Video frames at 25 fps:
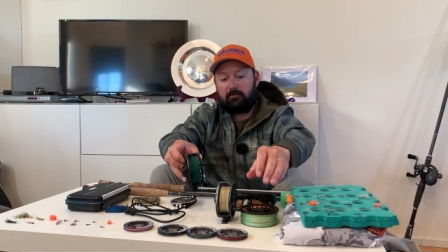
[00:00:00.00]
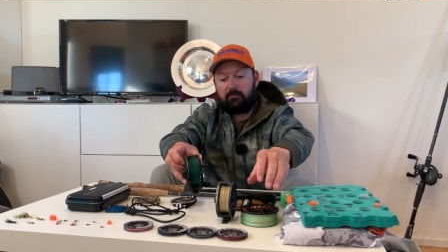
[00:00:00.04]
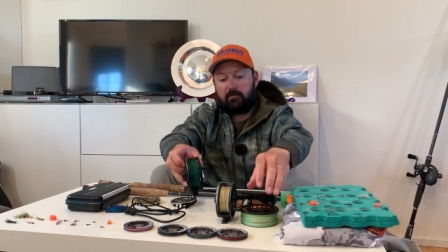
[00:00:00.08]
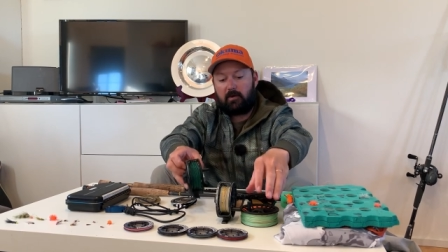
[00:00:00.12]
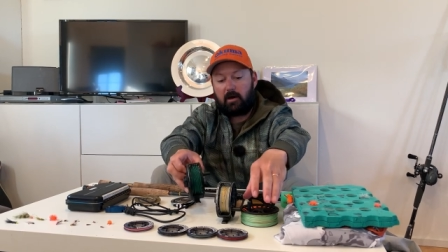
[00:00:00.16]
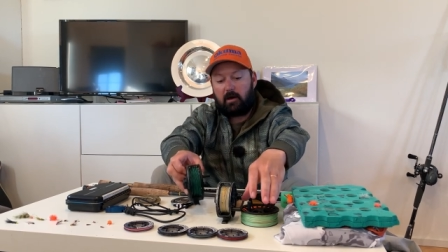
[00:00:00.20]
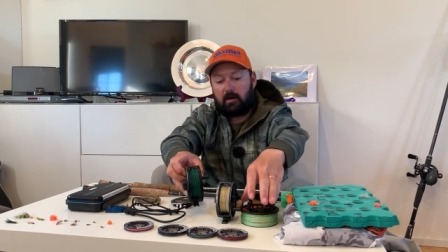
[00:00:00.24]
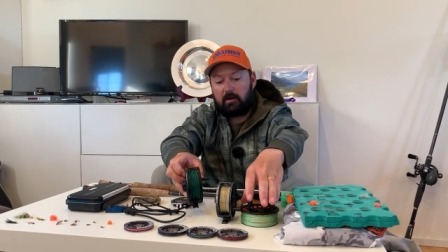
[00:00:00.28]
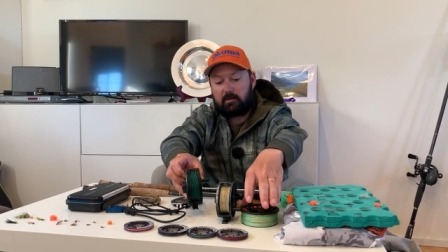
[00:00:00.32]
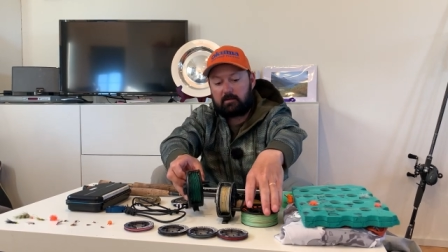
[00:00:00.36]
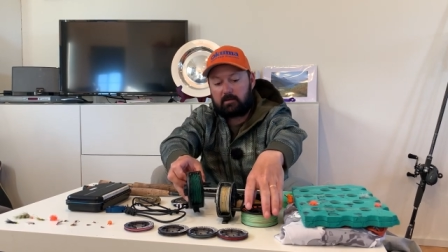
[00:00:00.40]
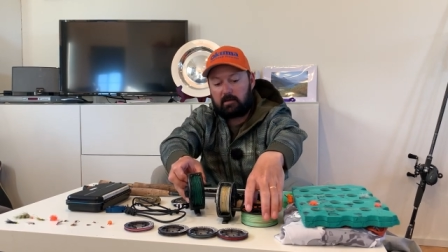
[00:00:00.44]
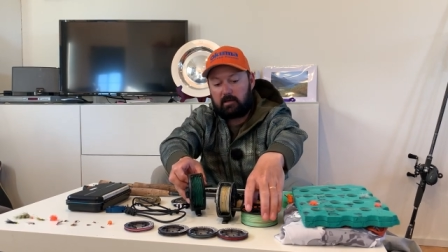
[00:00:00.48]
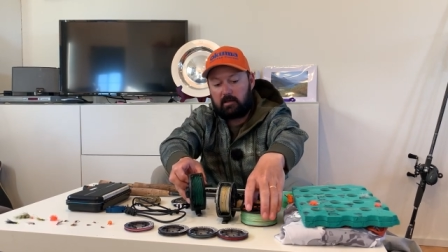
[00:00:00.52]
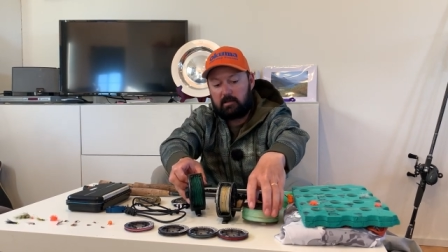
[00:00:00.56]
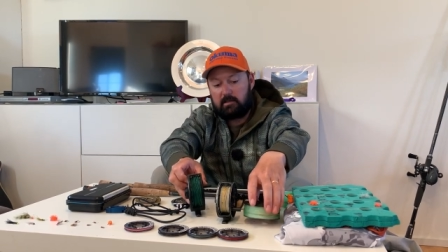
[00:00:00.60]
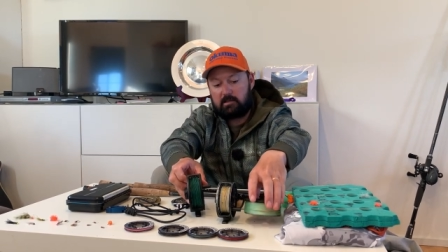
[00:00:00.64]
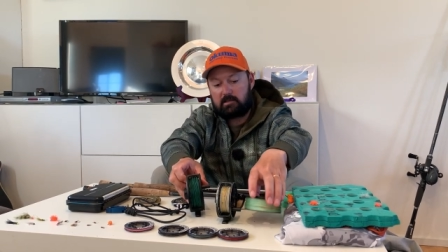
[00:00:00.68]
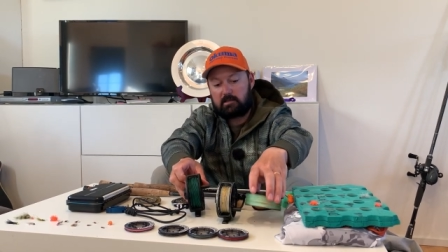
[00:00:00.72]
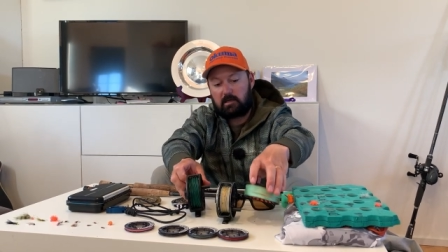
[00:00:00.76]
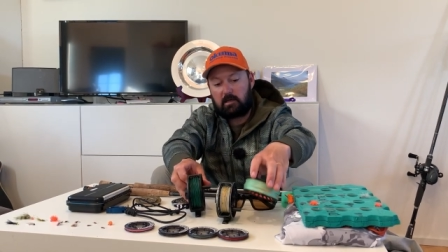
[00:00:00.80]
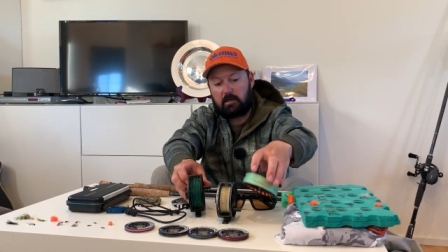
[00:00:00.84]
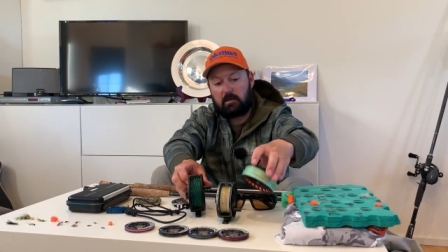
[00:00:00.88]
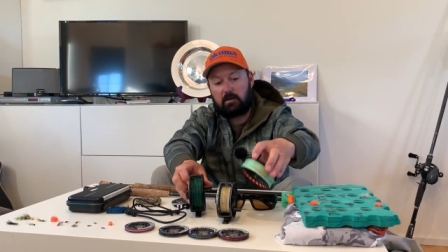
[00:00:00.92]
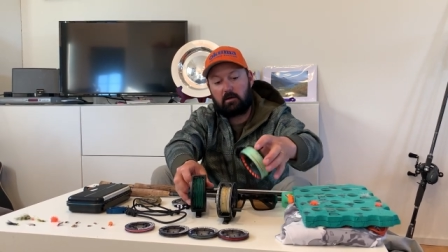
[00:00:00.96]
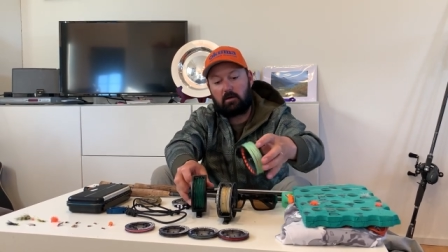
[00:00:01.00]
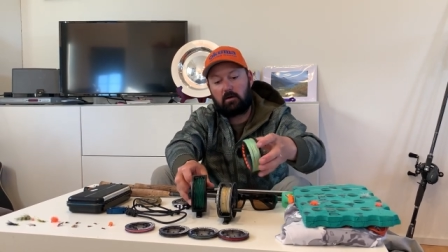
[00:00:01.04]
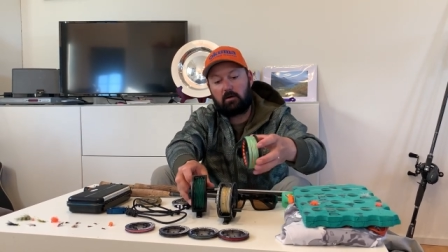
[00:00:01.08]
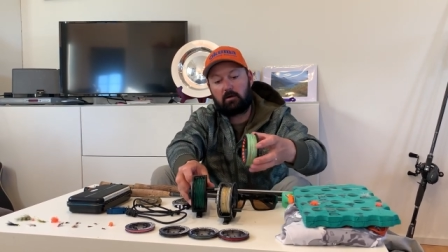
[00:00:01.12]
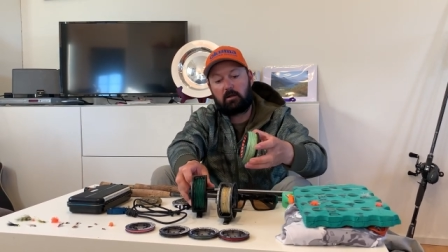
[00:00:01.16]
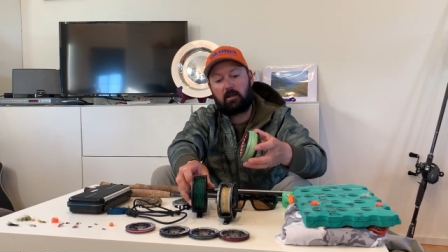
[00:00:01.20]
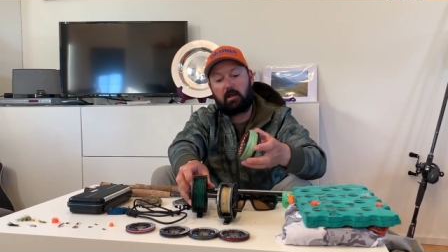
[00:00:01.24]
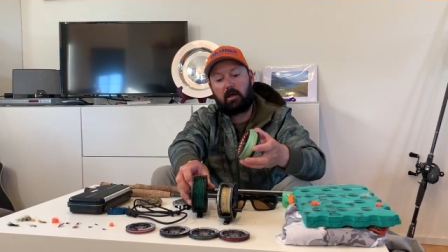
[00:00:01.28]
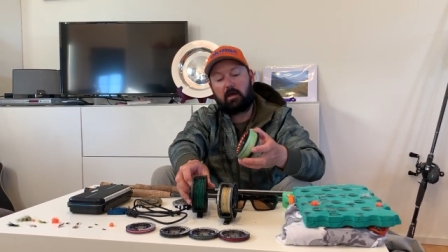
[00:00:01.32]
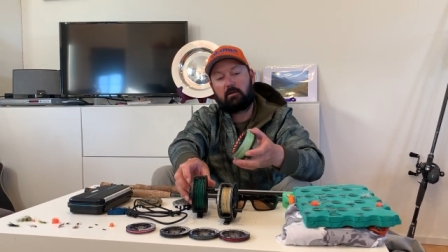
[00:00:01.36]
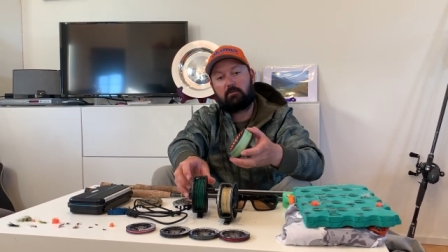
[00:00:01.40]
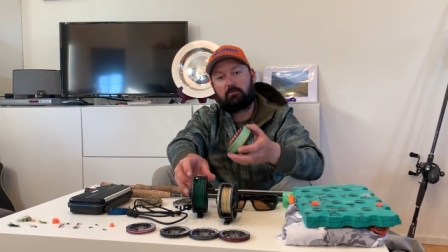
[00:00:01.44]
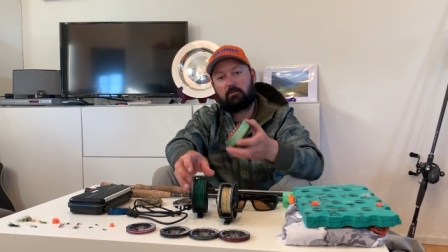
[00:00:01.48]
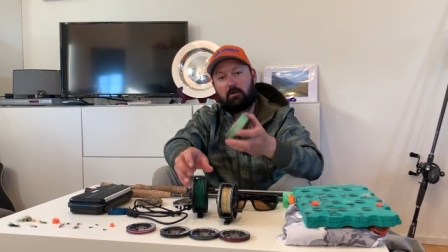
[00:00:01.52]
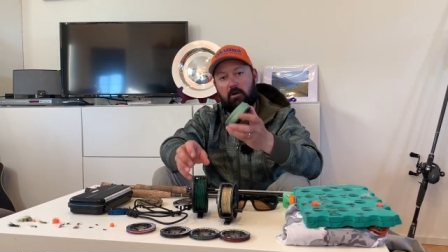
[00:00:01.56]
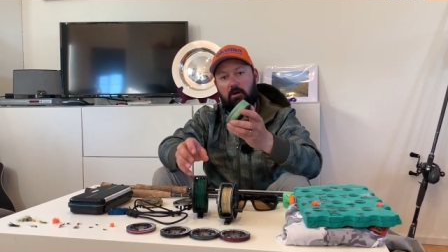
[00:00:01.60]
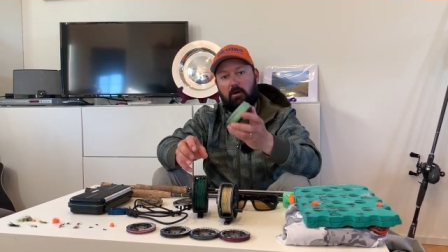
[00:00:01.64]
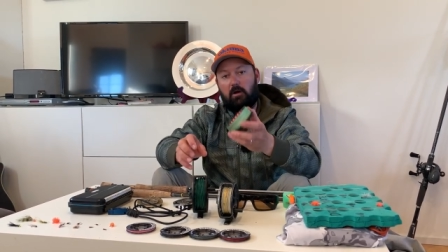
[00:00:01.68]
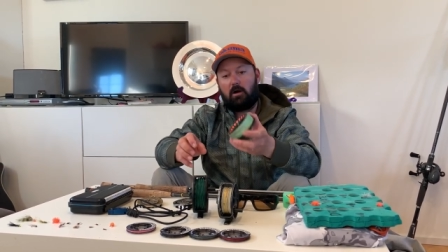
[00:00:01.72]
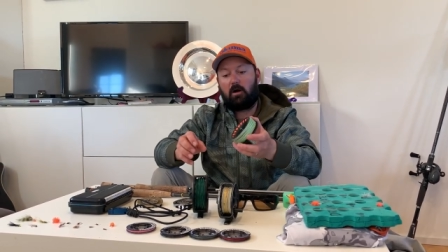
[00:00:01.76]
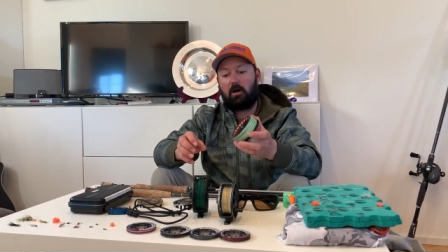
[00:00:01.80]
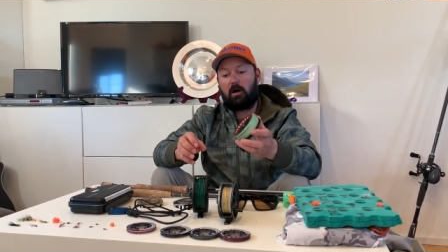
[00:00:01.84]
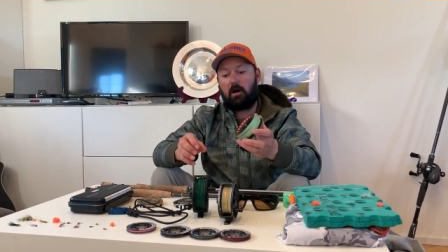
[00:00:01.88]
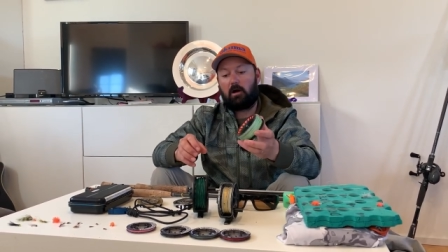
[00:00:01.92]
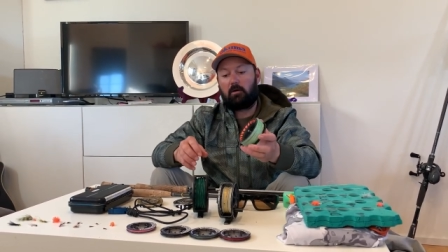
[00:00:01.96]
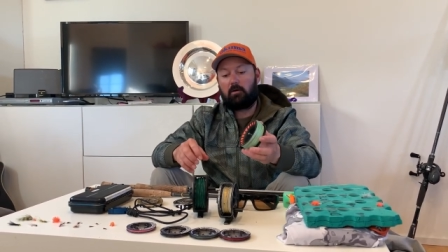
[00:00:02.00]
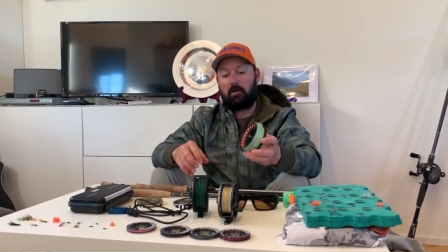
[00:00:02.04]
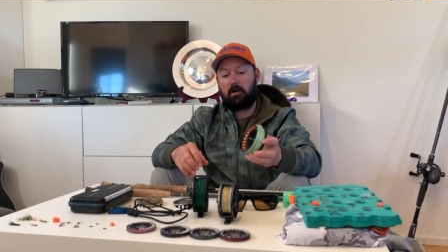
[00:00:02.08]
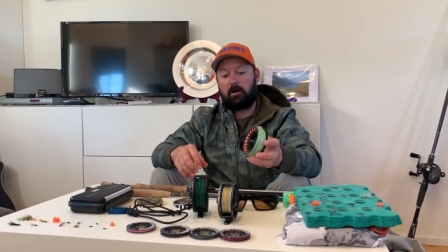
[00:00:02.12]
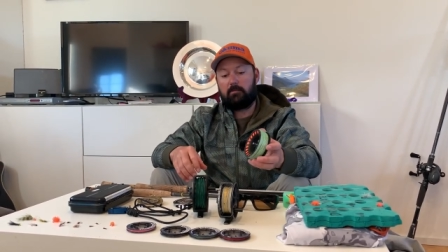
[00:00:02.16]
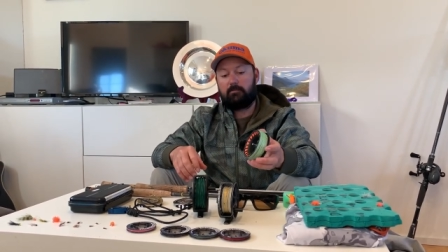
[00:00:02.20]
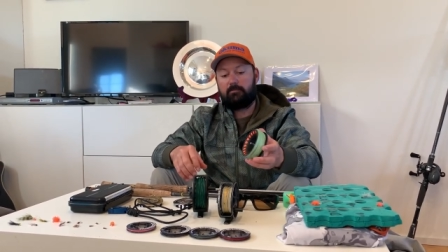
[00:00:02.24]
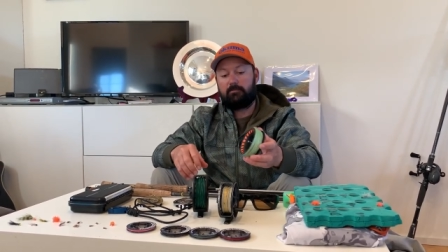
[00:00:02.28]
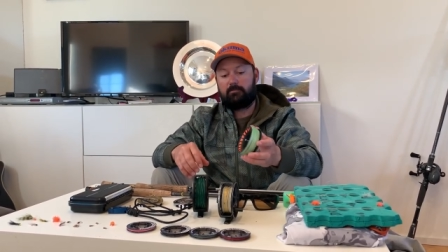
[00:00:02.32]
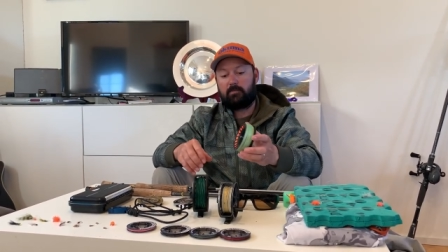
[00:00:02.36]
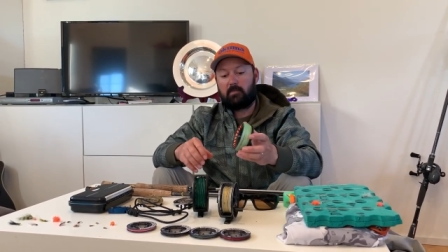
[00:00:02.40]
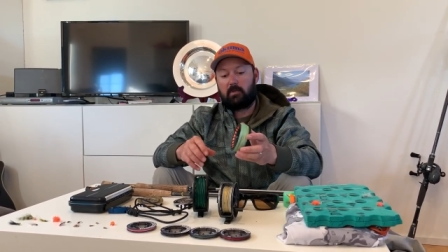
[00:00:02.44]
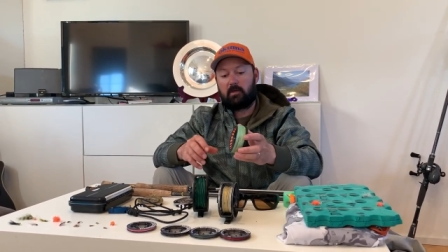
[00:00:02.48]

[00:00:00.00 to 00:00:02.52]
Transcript: the Fast Inter on Lake Rotorua.